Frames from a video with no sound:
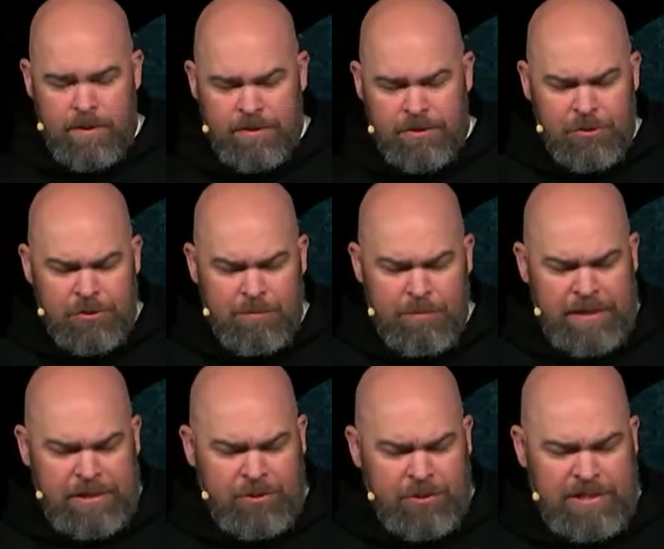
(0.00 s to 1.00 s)
Due to
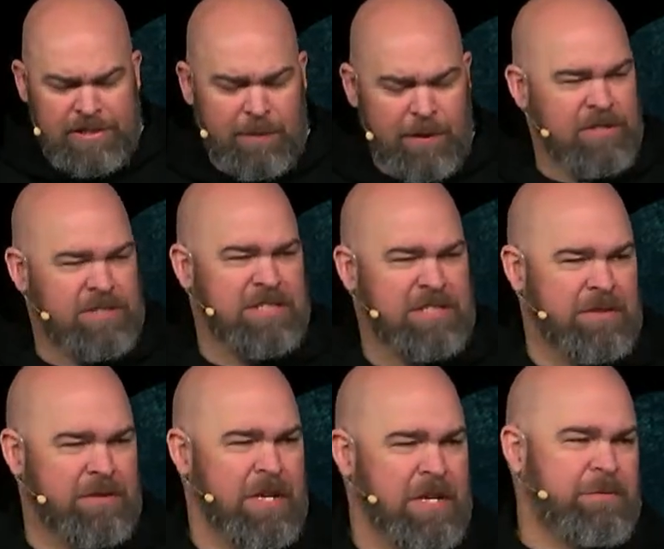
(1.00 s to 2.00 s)
ministry experiences
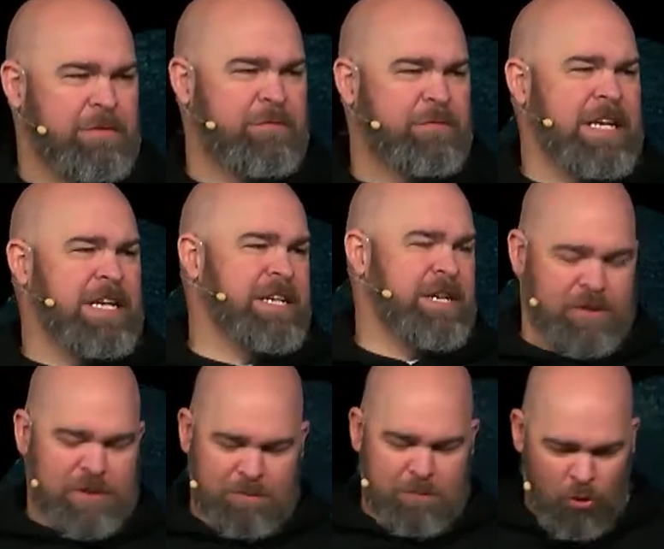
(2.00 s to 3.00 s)
the 15
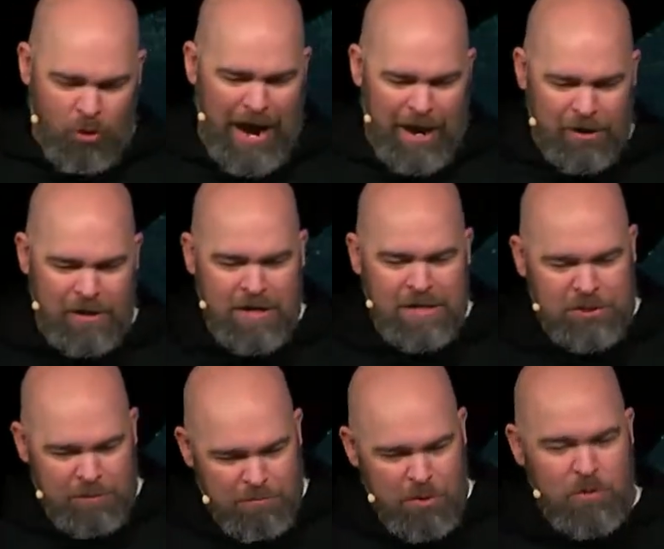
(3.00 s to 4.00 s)
years prior
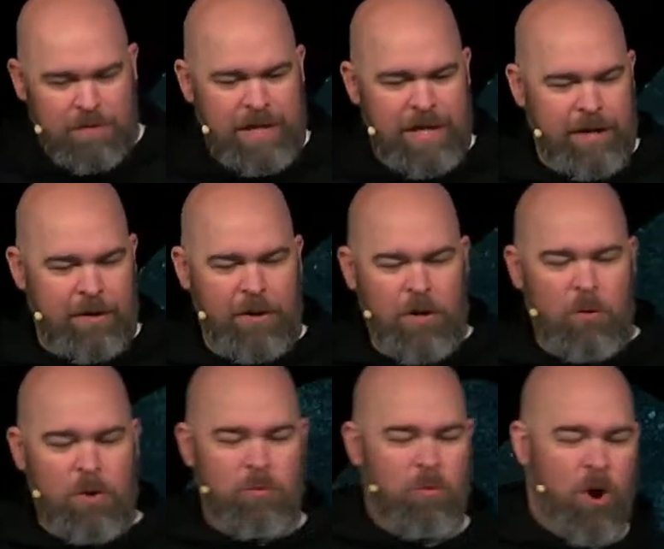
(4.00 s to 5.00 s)
to moving here,
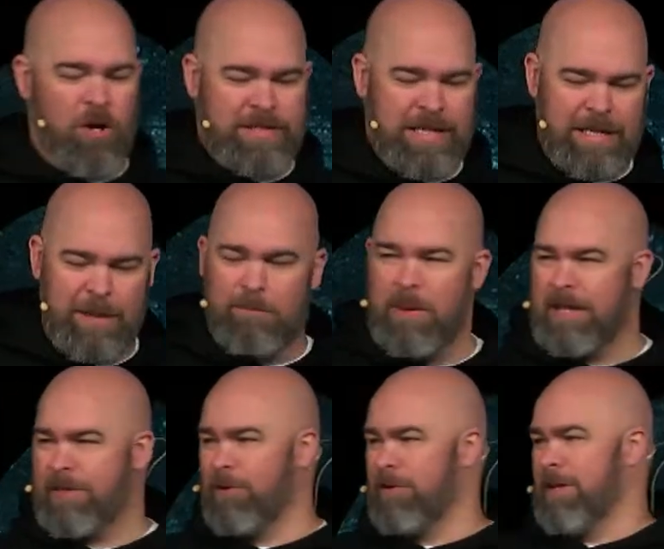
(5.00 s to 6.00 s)
we walked into
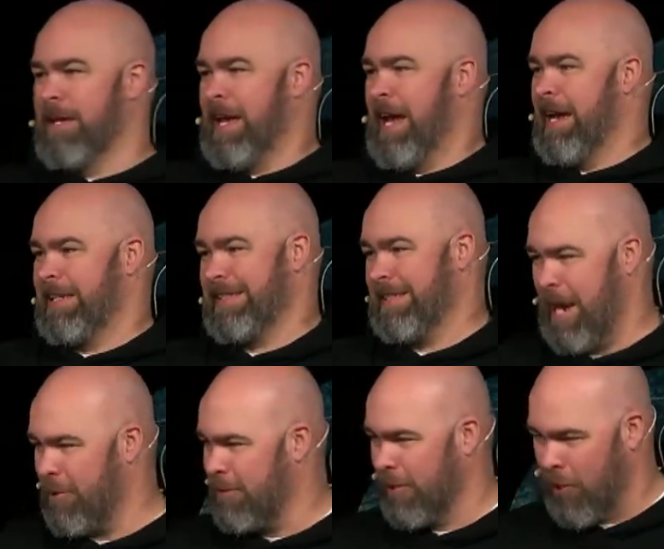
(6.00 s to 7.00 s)
Bethel and
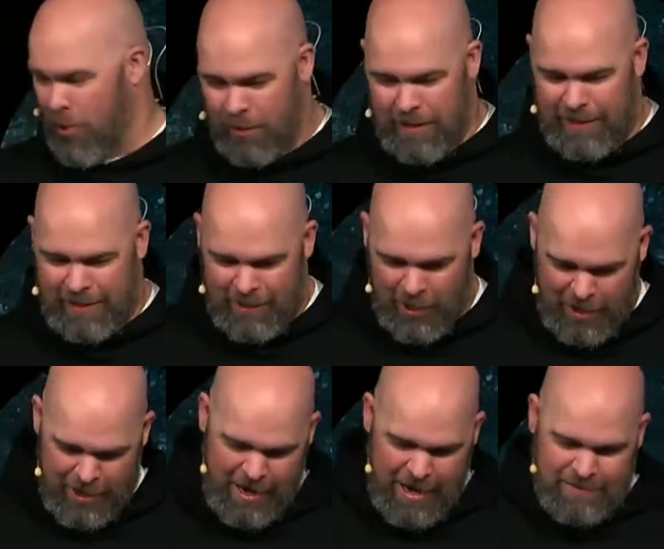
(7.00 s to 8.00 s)
South Dakota and
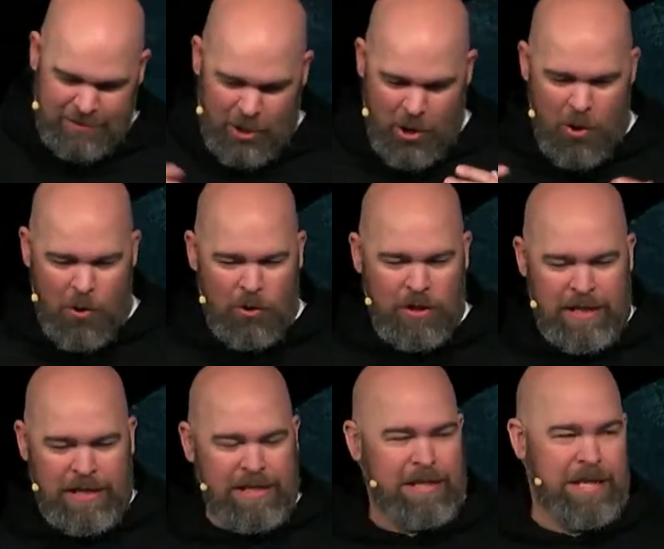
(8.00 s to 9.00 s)
as a whole
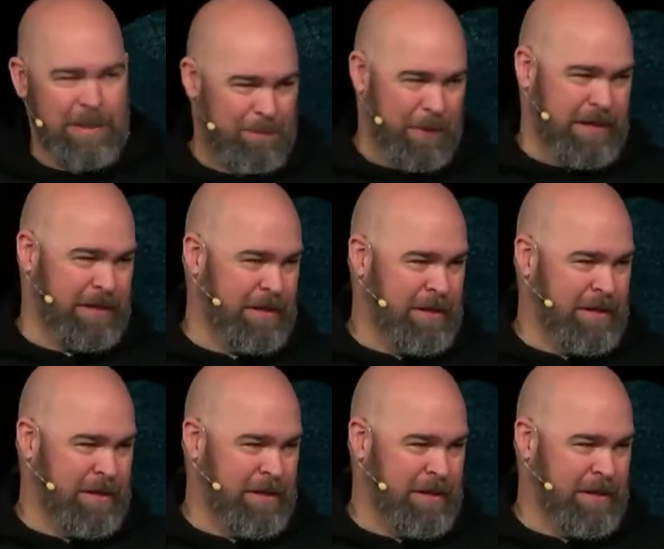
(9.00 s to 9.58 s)
limping